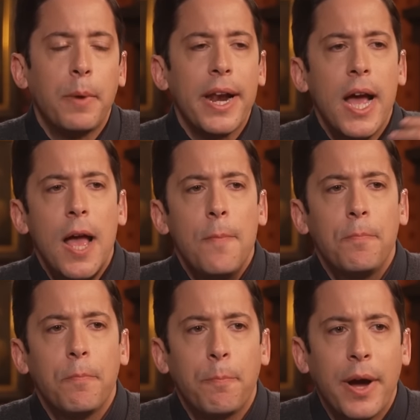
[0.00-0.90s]
But,
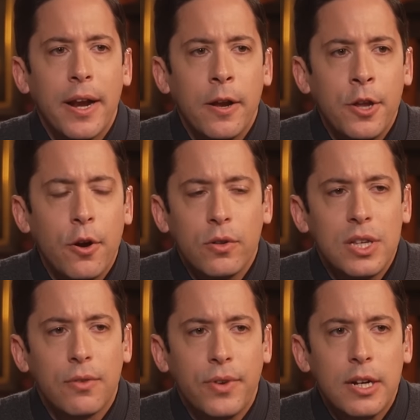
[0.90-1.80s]
but you don't
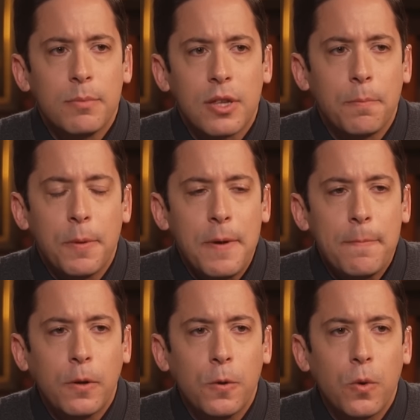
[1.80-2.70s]
see the victims of the, the
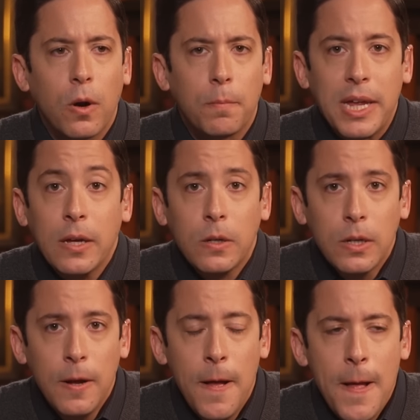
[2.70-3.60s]
people who are killed.